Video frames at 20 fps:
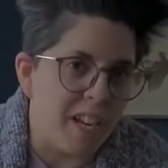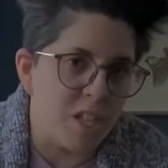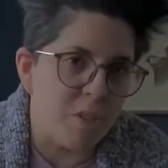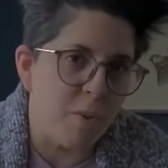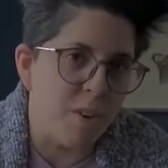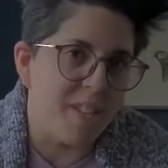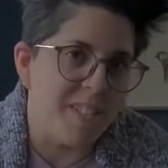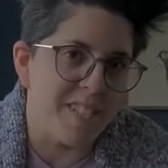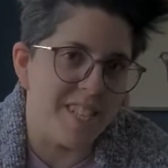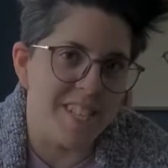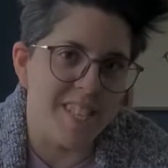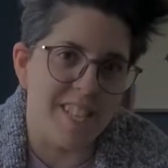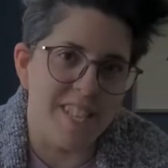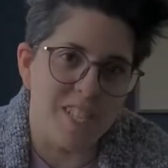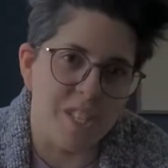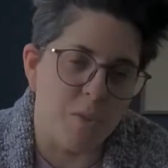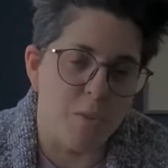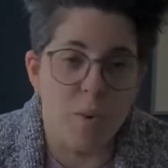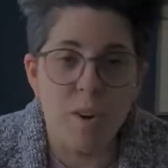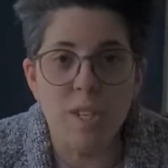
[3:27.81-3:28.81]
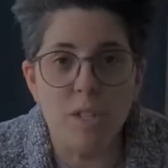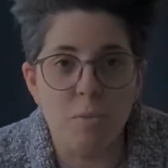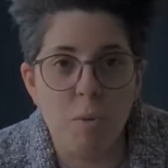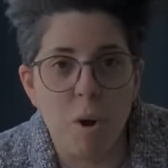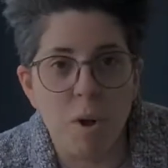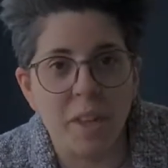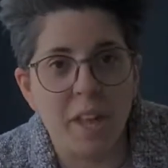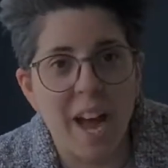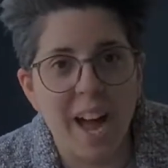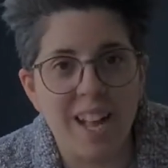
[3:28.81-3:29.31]
twist to this
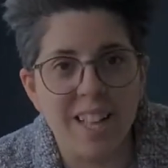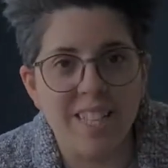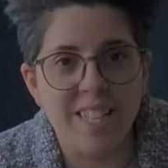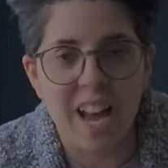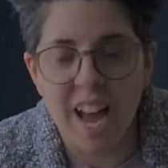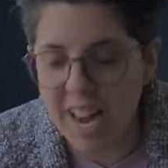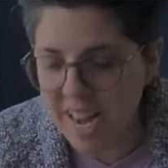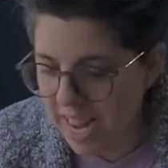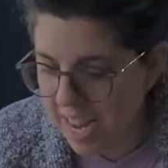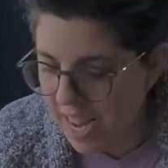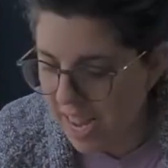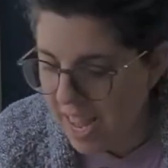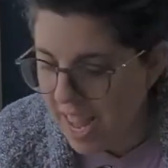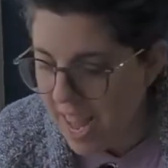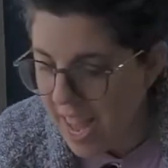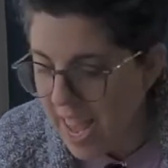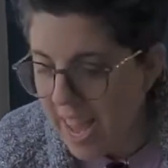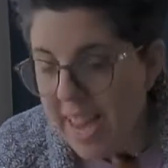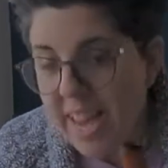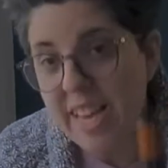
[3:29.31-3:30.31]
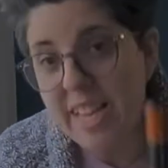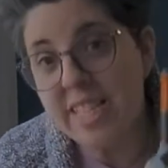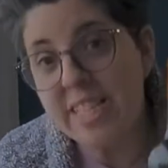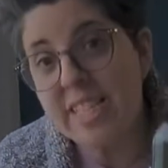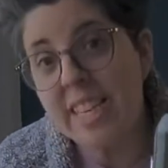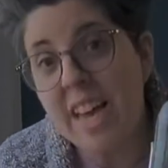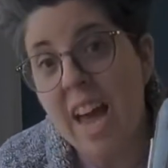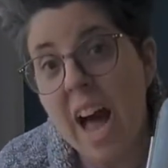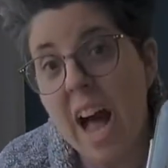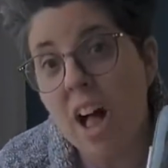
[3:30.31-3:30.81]
Griswold Hot Toddy is
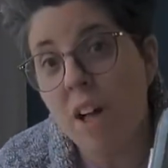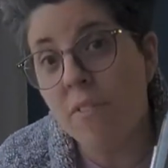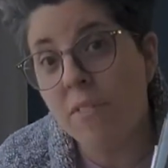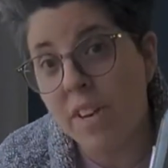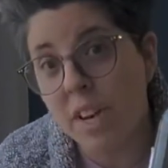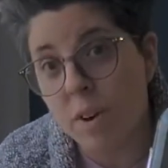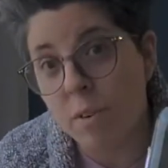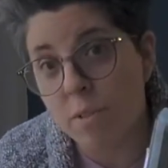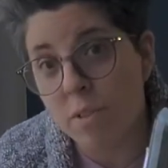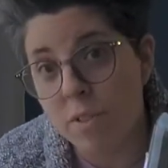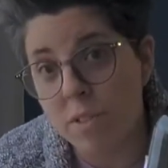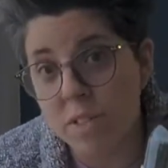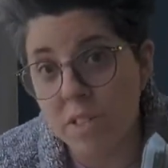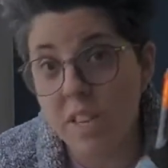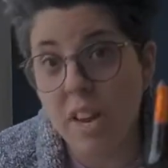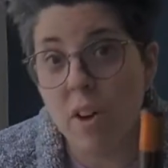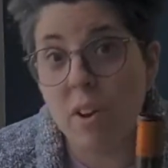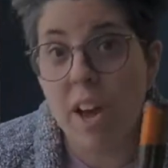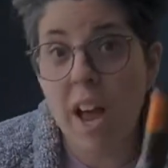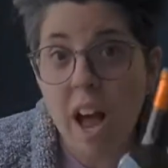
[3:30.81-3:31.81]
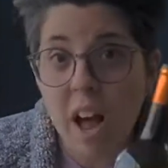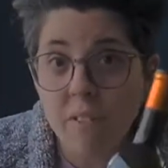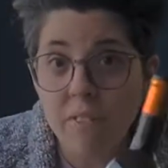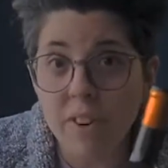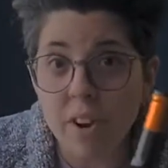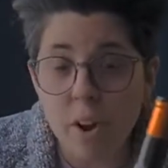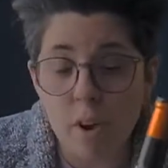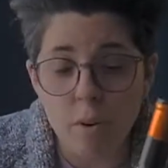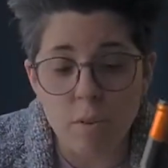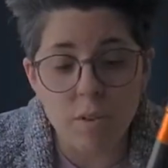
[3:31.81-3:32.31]
Calvados. Now
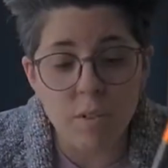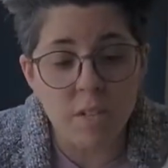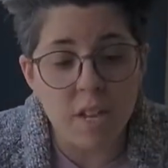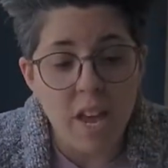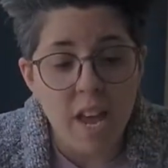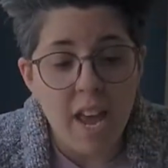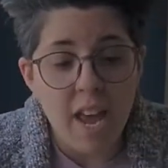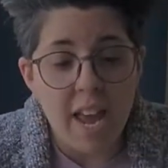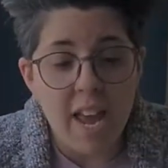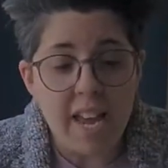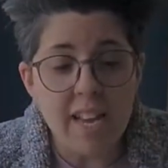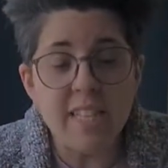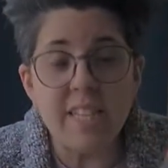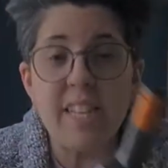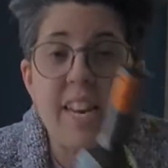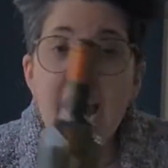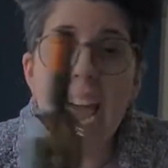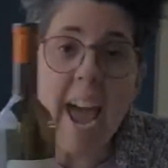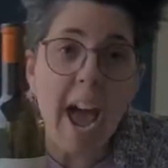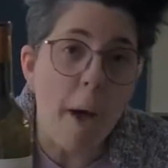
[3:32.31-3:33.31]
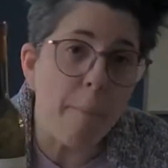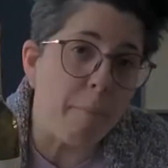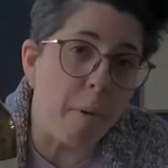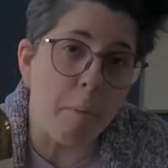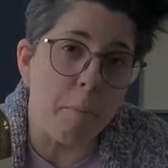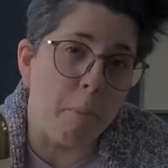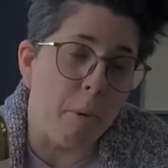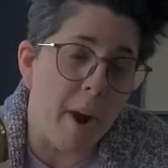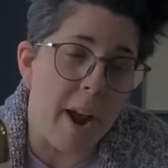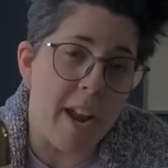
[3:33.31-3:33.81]
Calvados is an apple
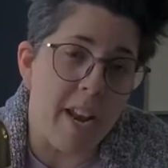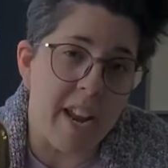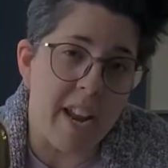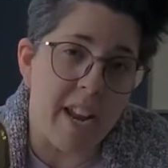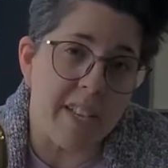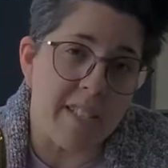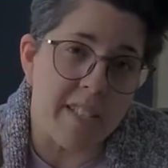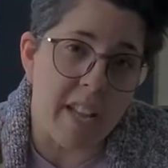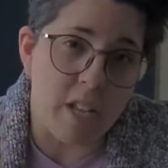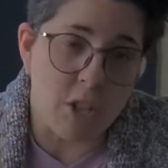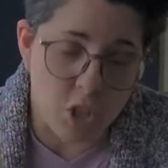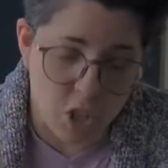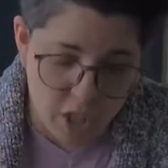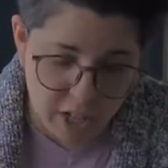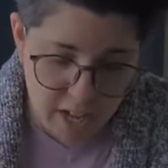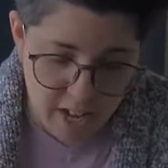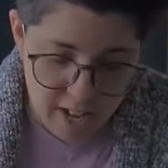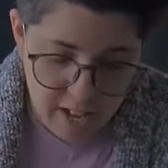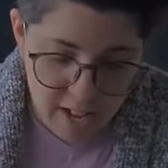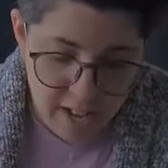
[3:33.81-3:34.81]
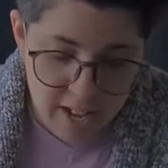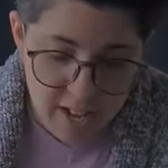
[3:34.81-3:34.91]
brandy essentially.